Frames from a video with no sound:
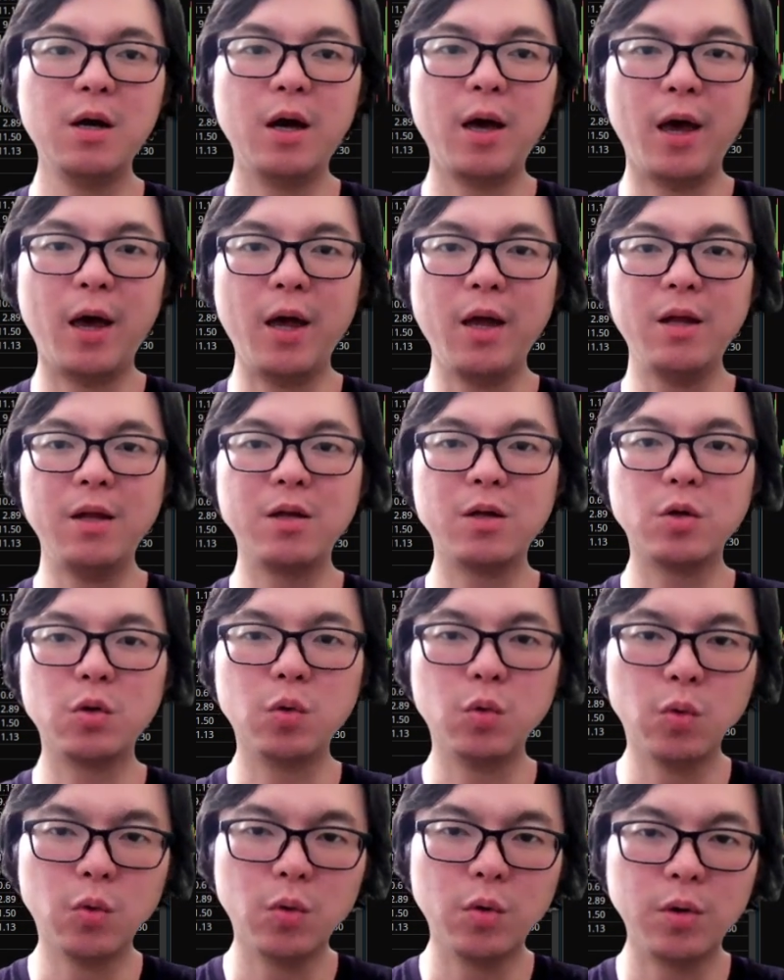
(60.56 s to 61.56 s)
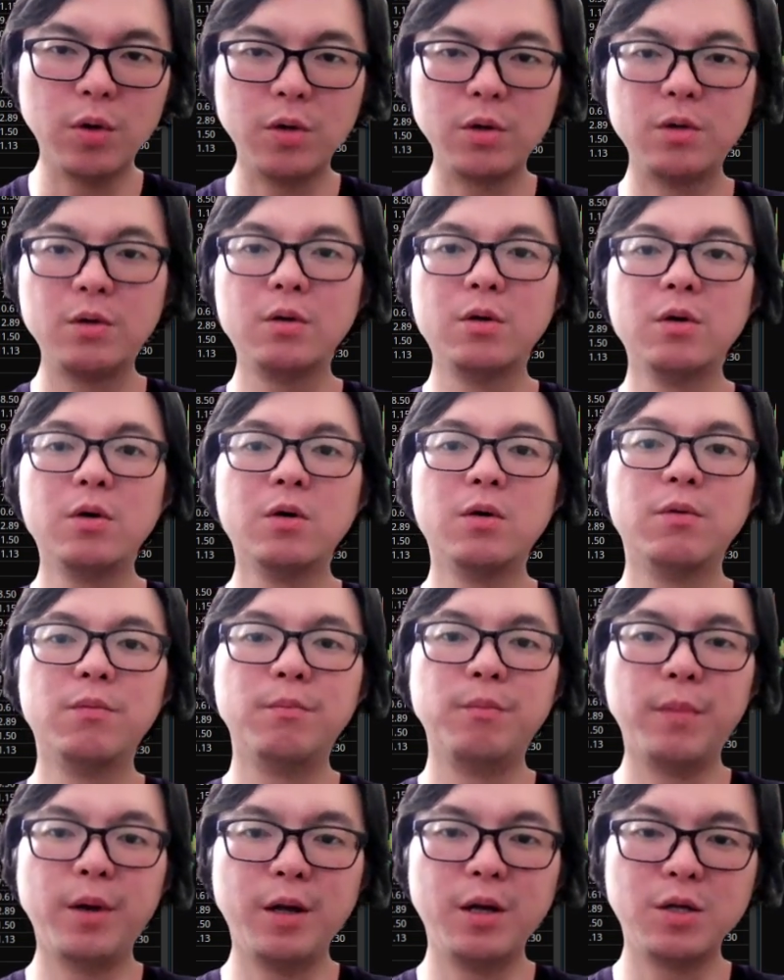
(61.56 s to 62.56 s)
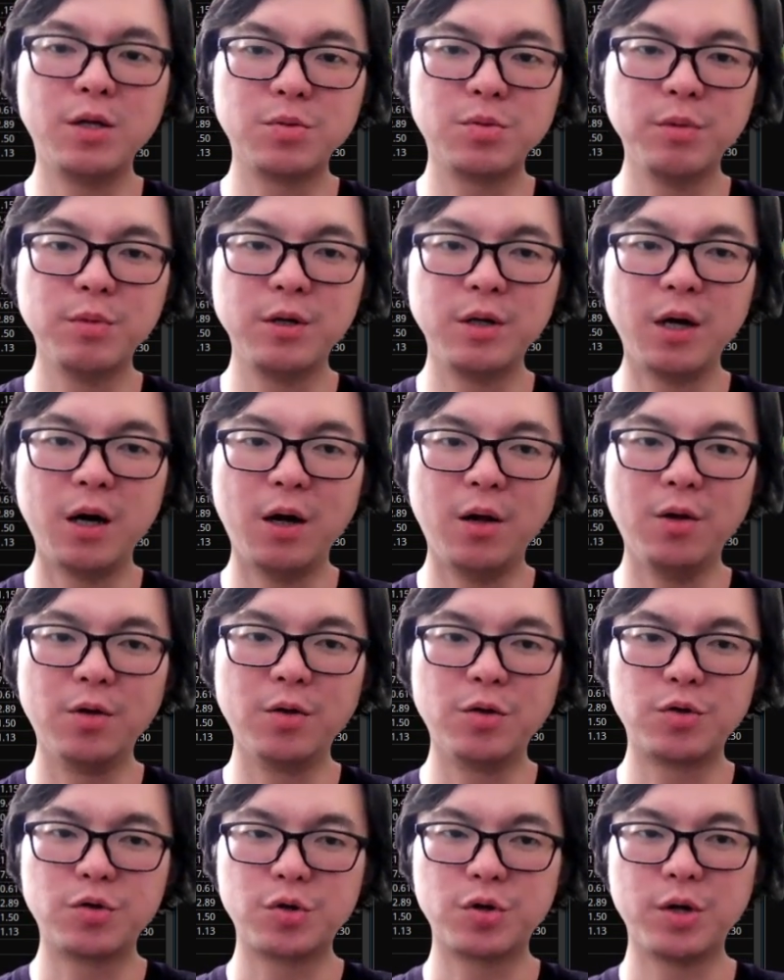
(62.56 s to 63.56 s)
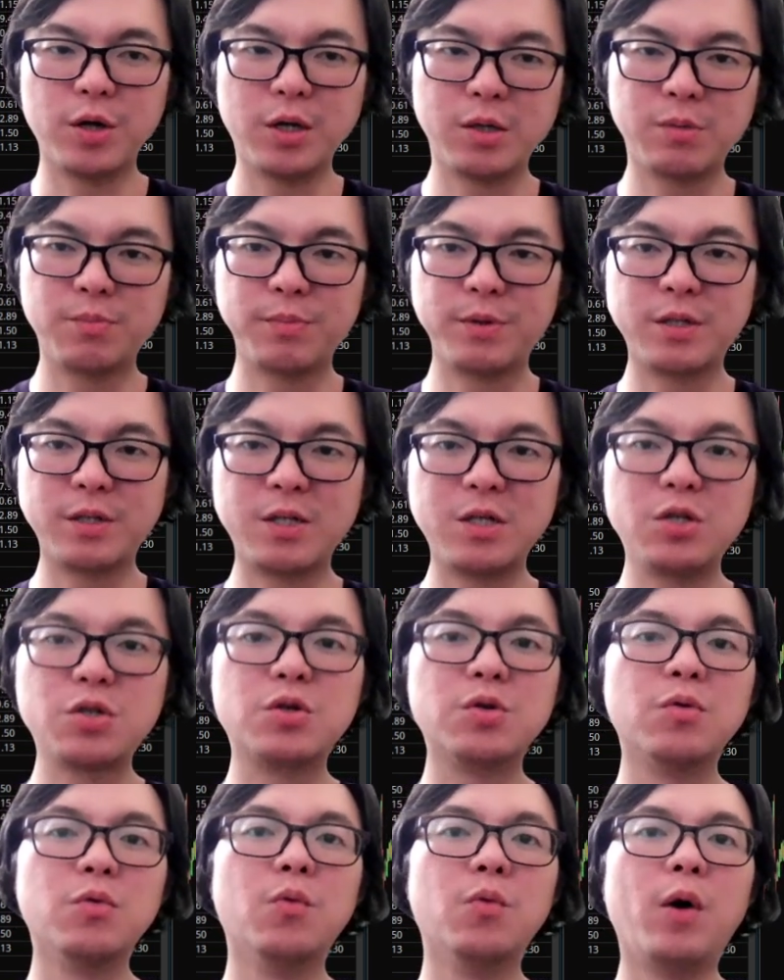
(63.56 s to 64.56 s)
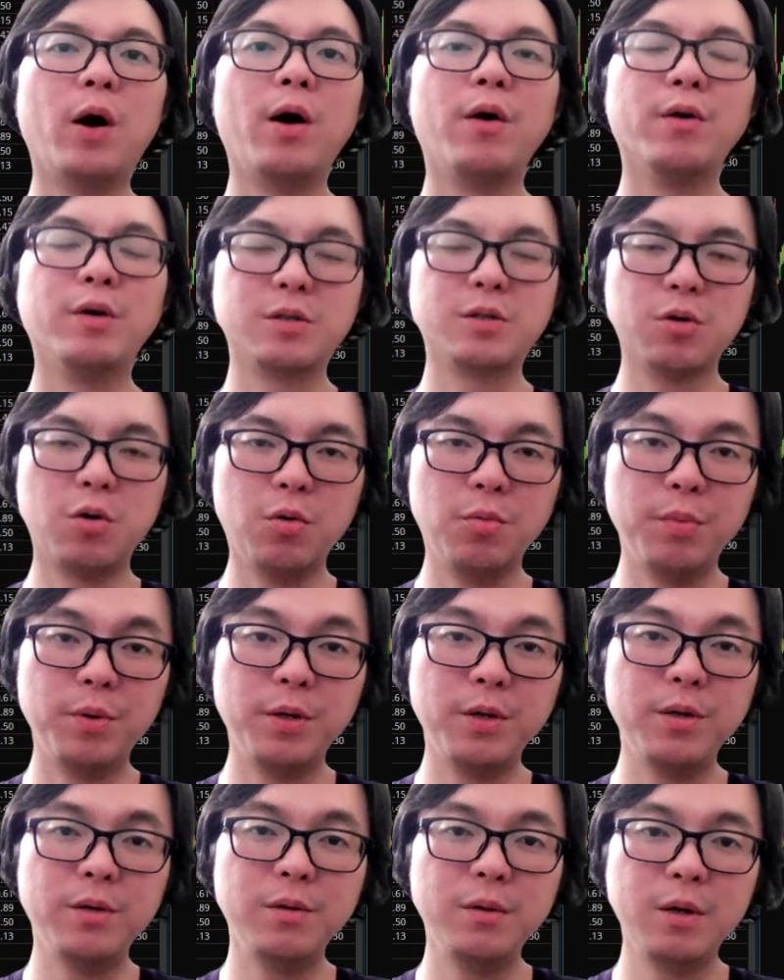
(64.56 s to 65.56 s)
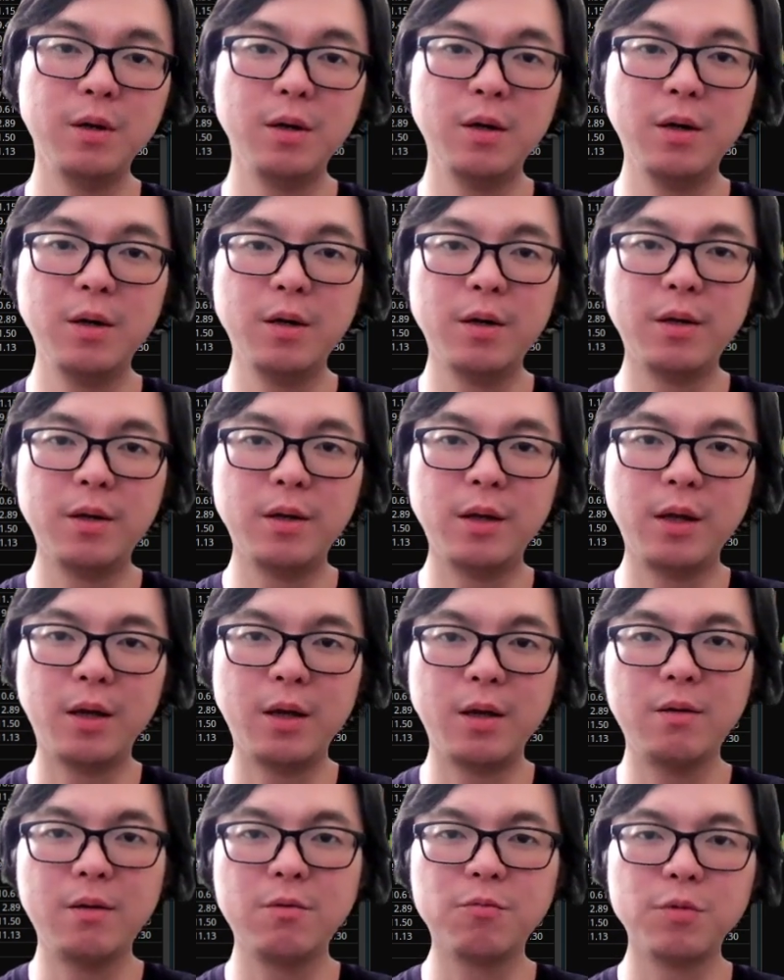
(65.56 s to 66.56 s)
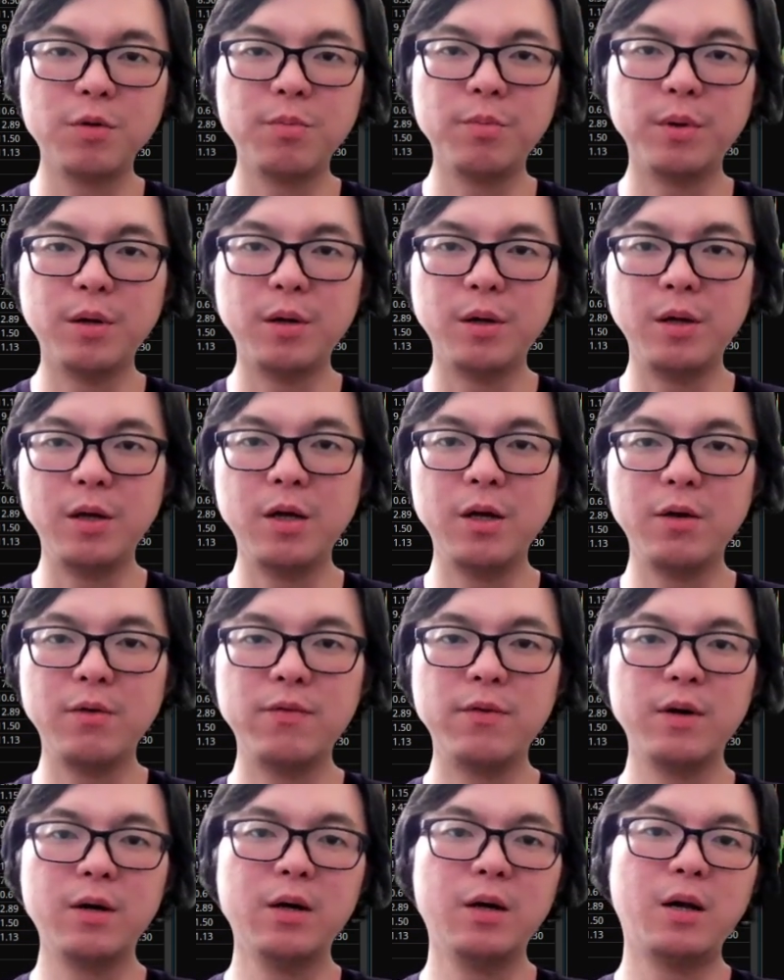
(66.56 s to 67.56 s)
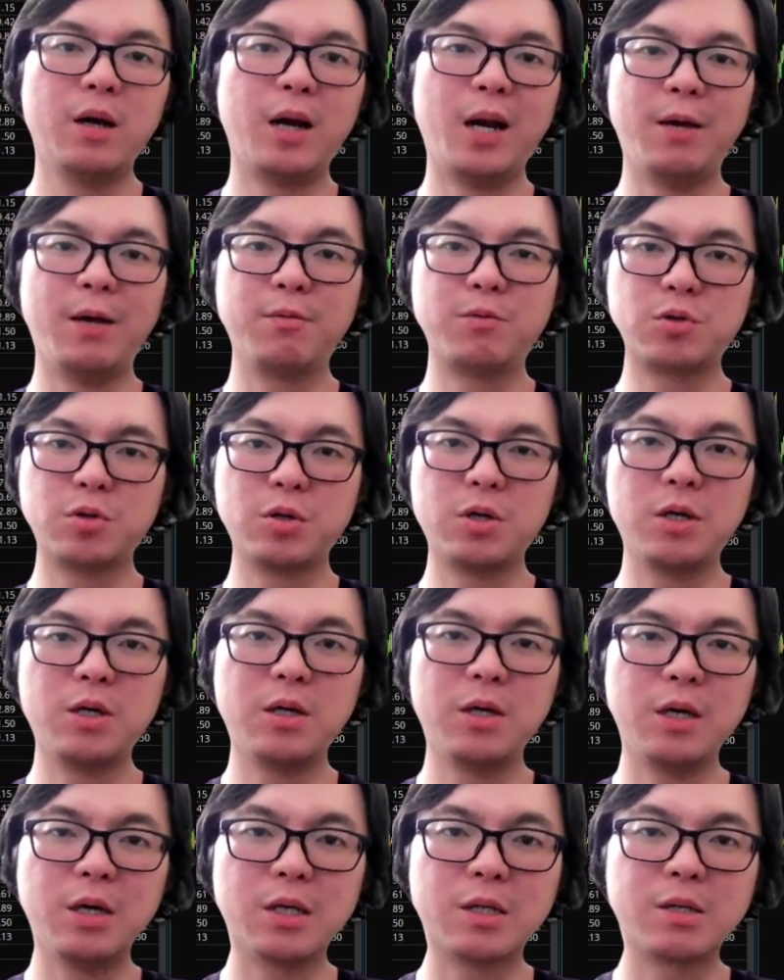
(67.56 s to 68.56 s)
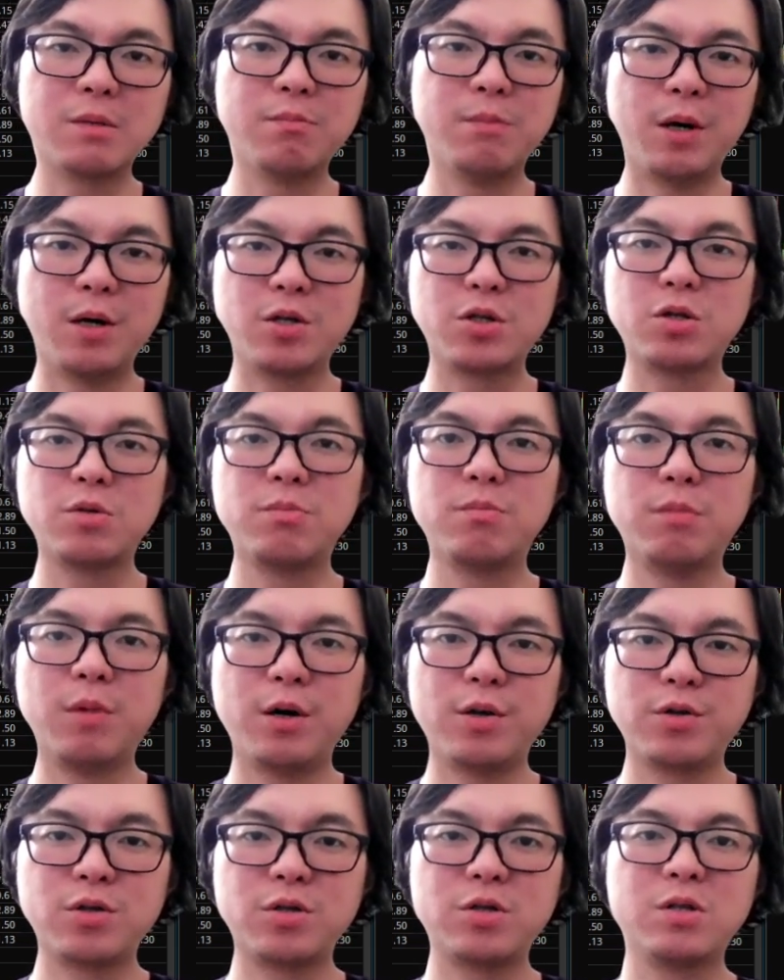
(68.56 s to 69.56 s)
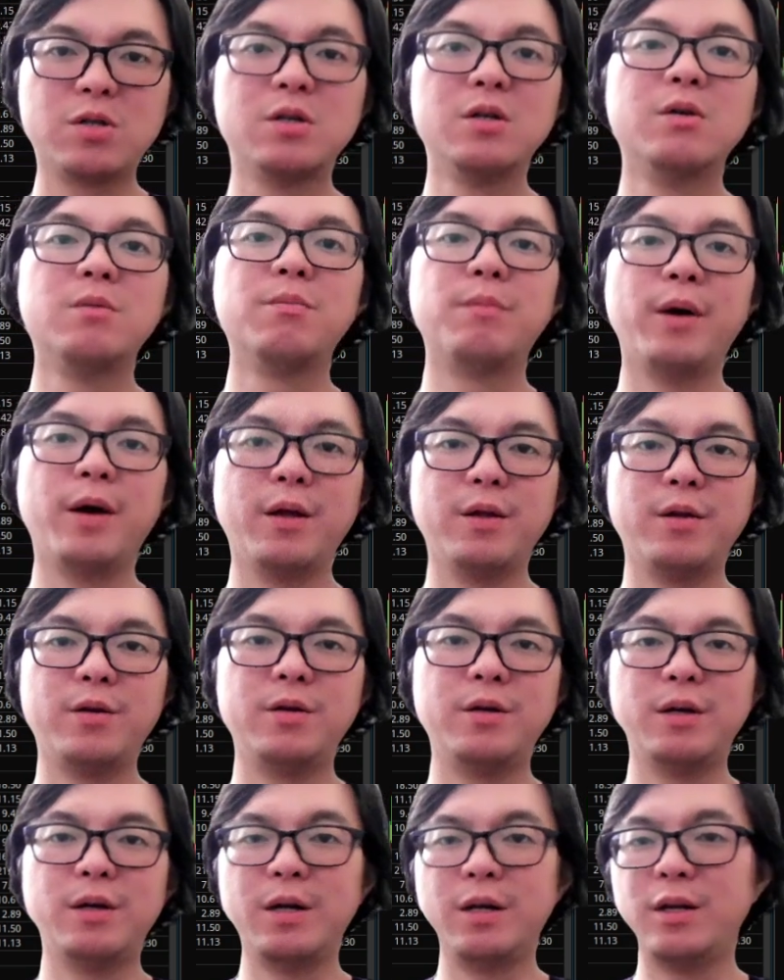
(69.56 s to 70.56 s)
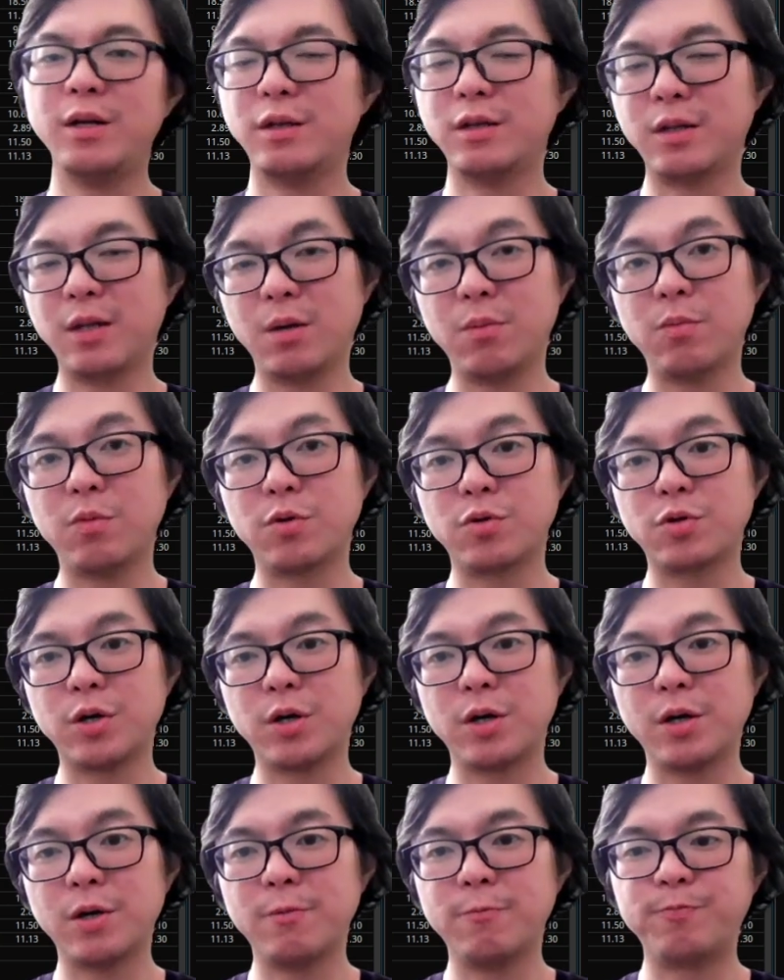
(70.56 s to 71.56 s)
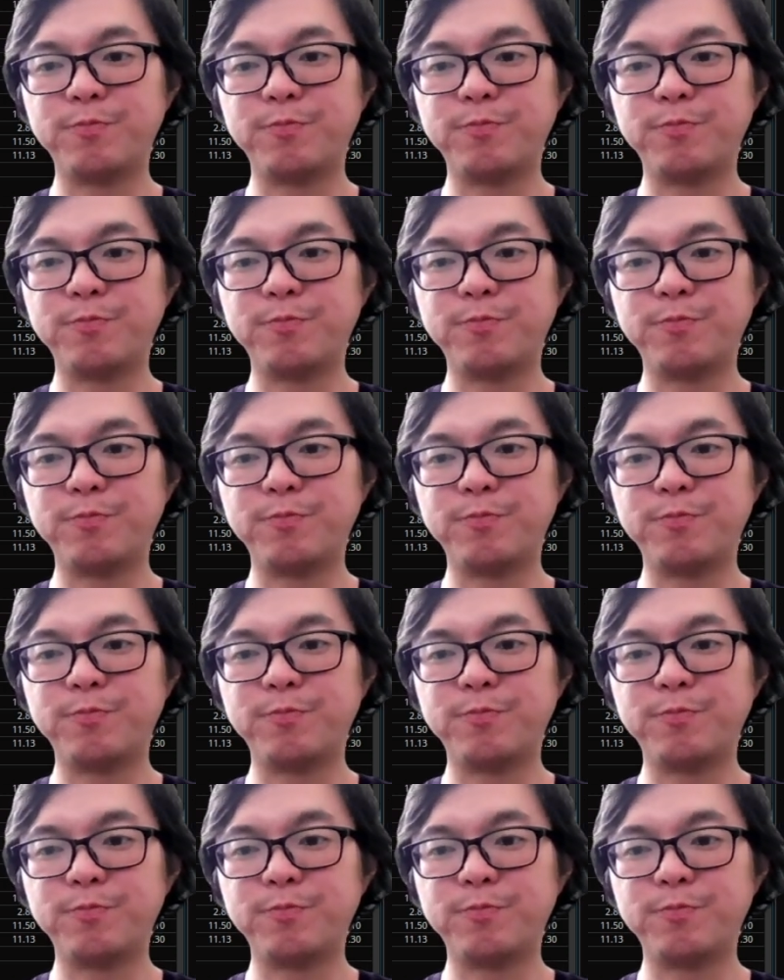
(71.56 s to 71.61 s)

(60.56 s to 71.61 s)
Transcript: and your management on the trade position while it's open, then we believe live trade is much better than a demo trade.